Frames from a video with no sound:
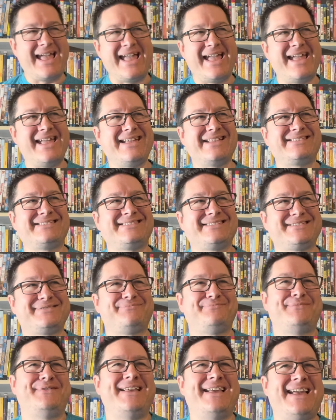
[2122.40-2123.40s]
it's
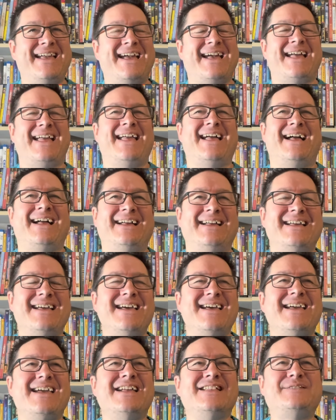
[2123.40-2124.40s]

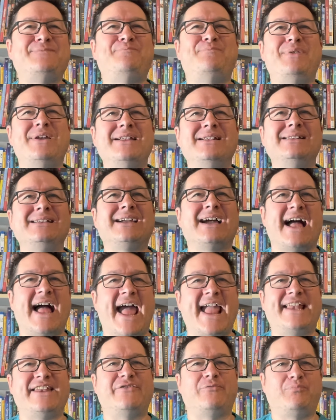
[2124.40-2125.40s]
it's been
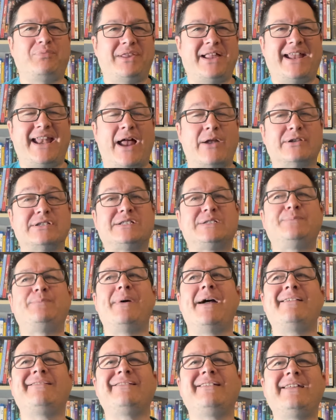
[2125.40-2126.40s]
kind of played out,
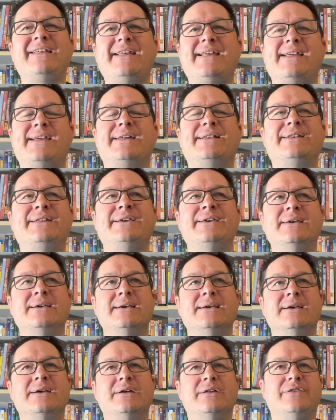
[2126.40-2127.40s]
especially in
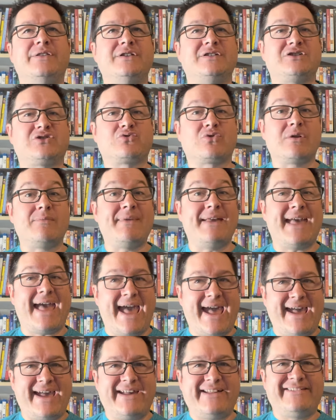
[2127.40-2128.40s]
the streaming
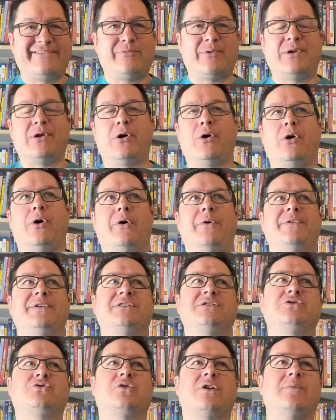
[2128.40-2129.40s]
age when all
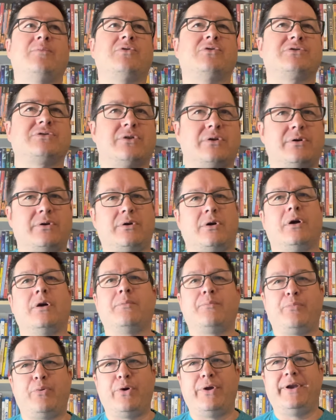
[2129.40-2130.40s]
these streamers are, are
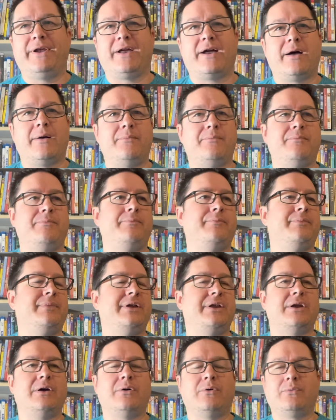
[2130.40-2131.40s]
putting up,
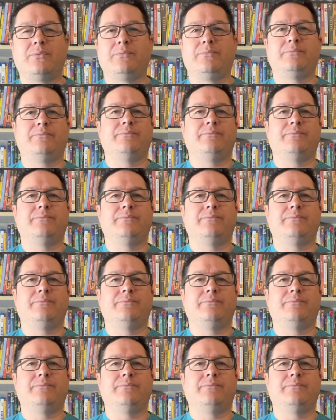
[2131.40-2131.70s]
you know,